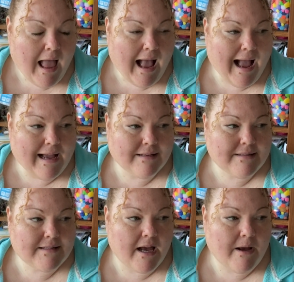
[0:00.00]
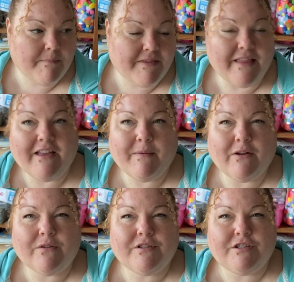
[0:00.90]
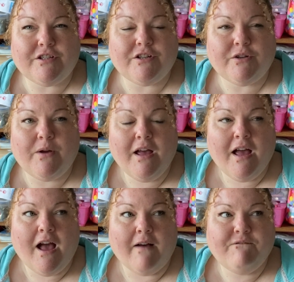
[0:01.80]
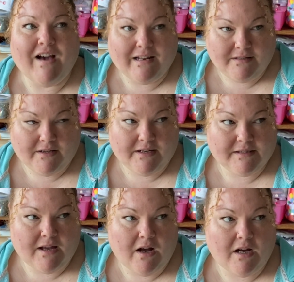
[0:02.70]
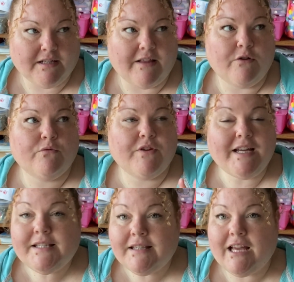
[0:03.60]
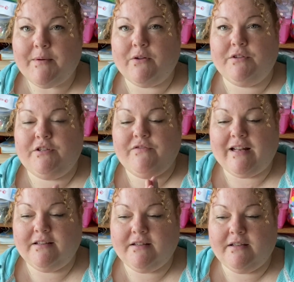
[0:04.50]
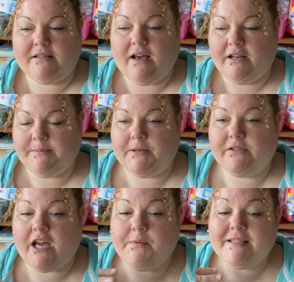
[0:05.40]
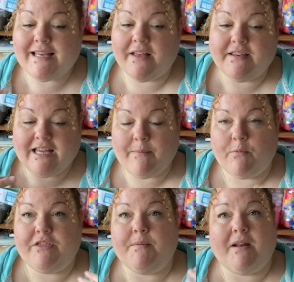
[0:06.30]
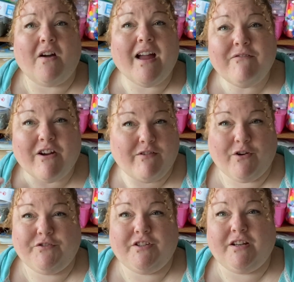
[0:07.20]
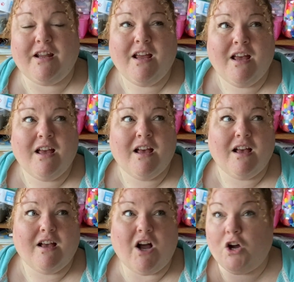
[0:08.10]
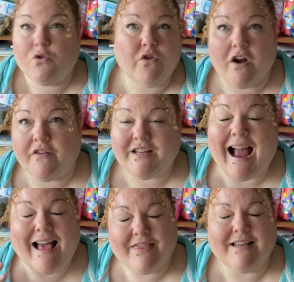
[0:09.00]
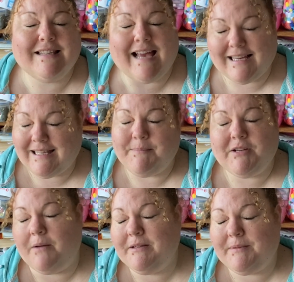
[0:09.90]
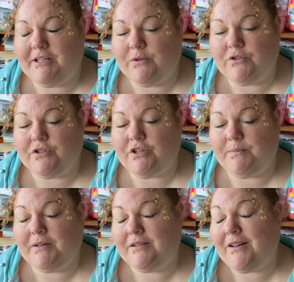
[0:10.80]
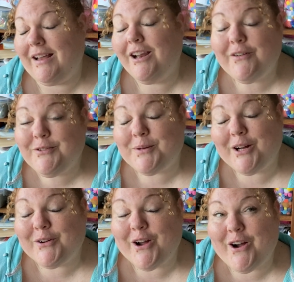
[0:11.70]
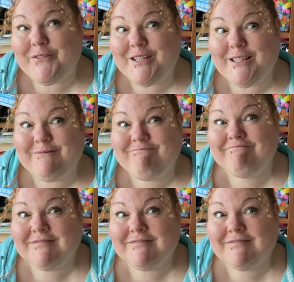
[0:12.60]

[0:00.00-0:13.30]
and then they went on to do a Valentine's card. And the reason they went on to do Valentine's card is because I was sat at the table with them, and I very often art and craft at the exact same time as my children do, because I loved art and craft, and